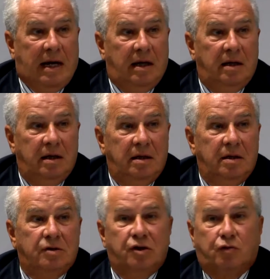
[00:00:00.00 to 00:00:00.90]
and in
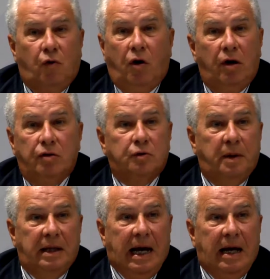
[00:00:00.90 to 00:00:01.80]
return
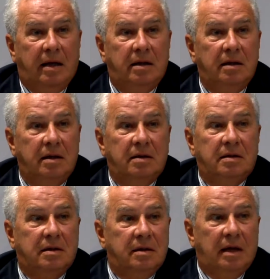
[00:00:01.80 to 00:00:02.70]
offer social
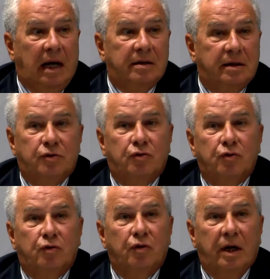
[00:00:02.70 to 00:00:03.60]
development
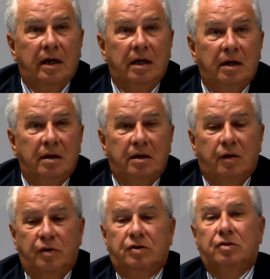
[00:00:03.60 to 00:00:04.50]
projects,
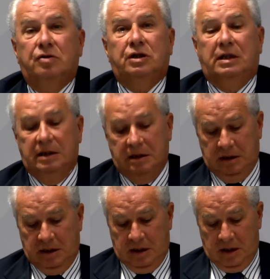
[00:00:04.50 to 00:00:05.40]
schools,
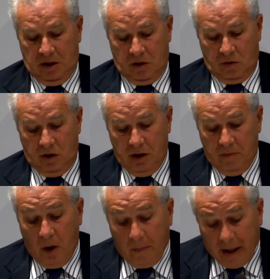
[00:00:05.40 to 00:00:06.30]
hospitals and similar
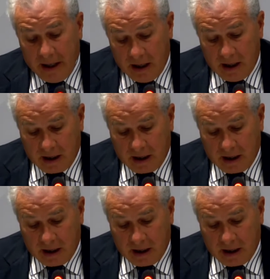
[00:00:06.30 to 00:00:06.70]
infrastructures.